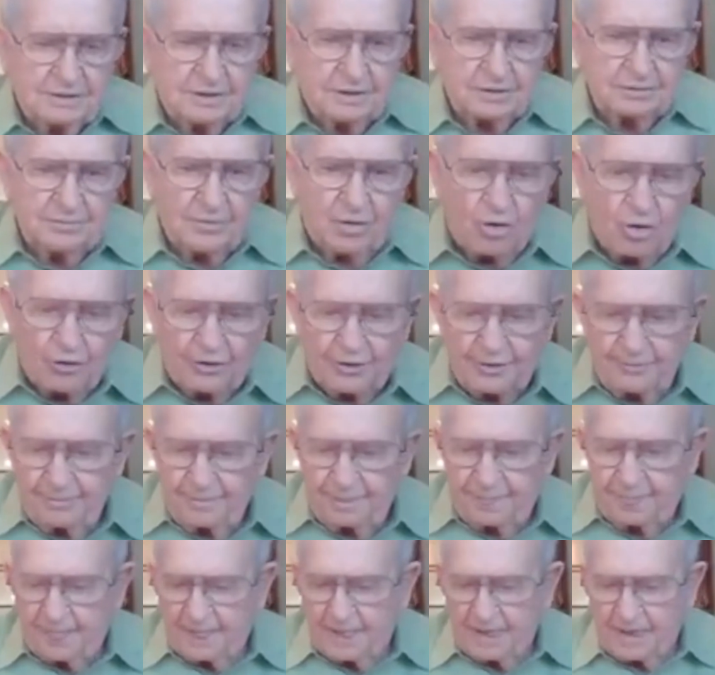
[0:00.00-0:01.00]
Good
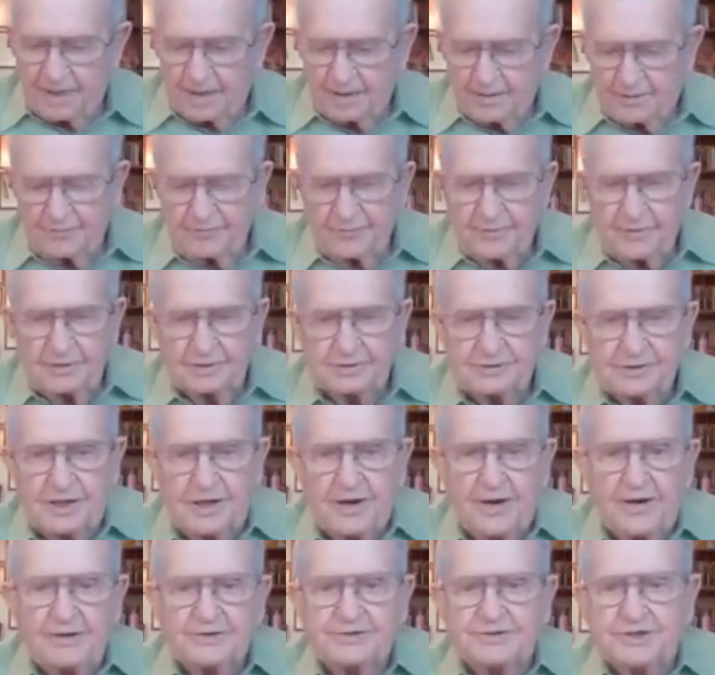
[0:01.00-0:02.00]
morning. It's
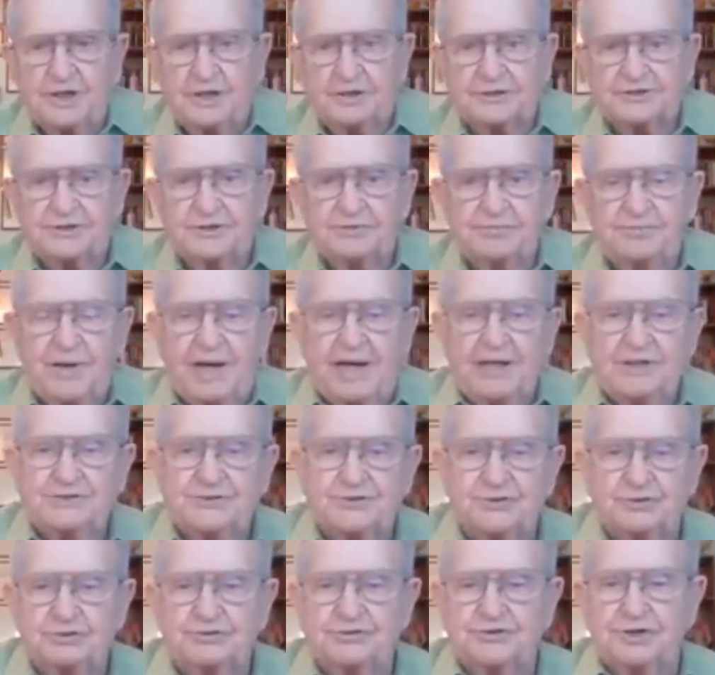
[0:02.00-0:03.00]
Larry Johnson,
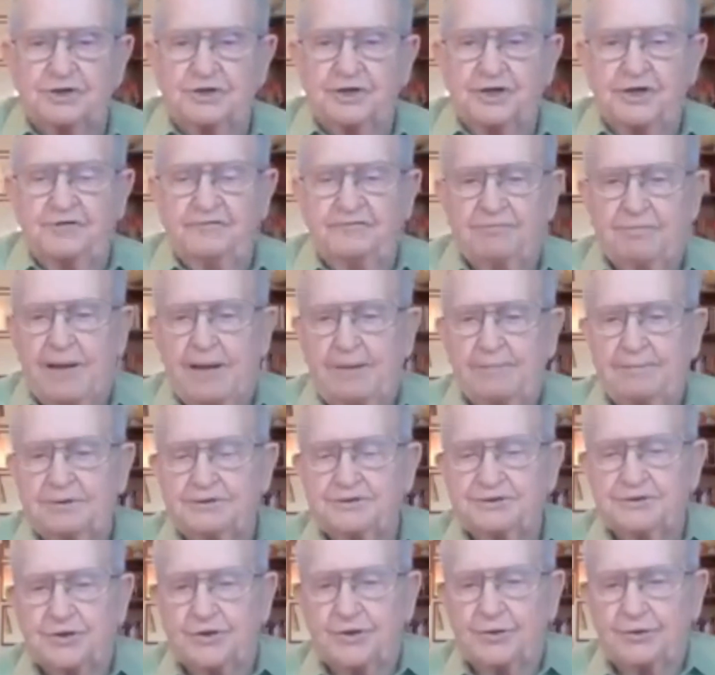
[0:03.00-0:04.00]
pastor of Sunny
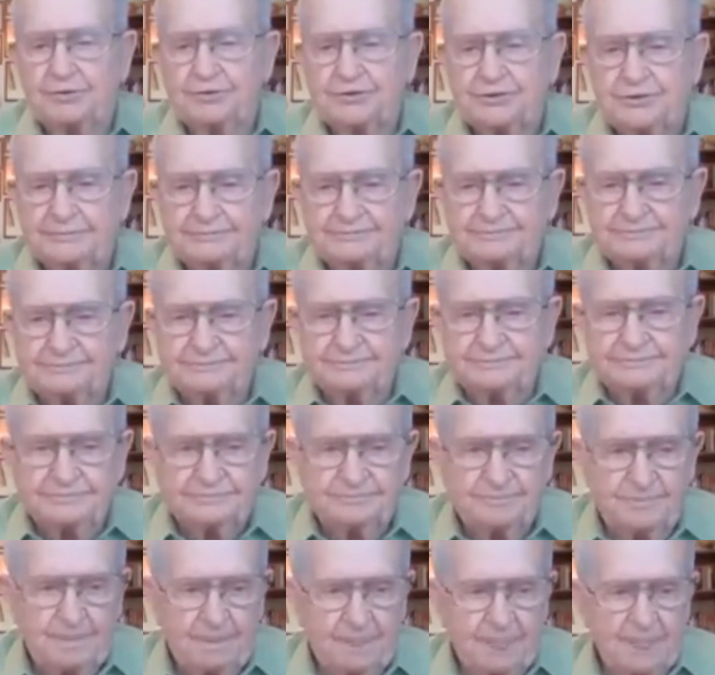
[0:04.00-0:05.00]
Baptist Church.
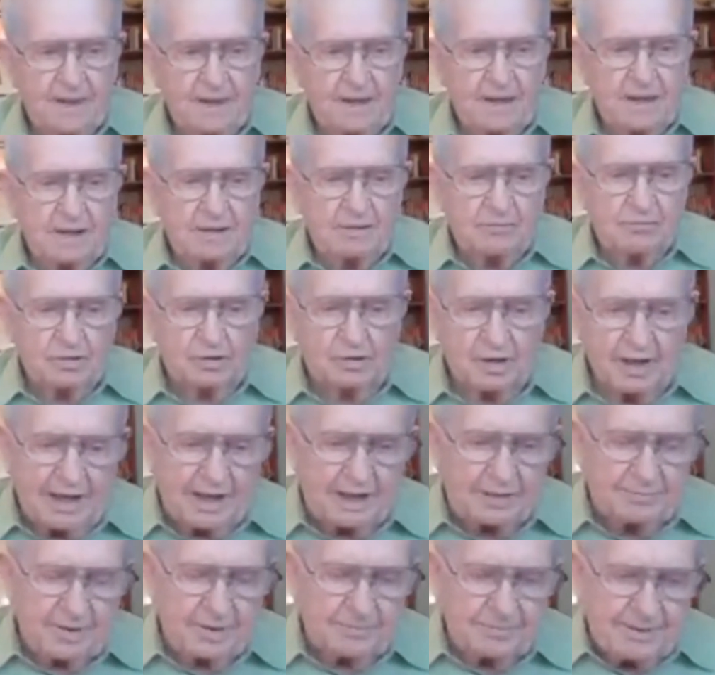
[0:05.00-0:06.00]
We're
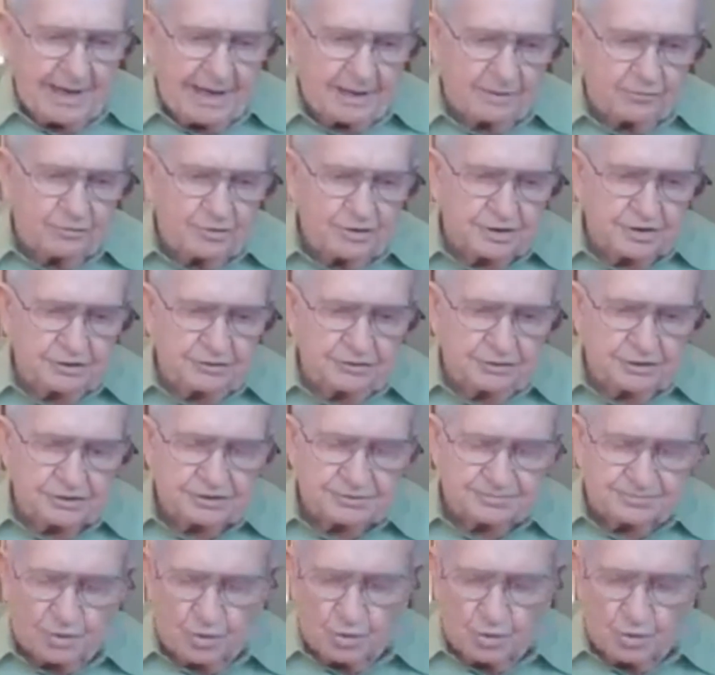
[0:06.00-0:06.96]
glad to be back with you this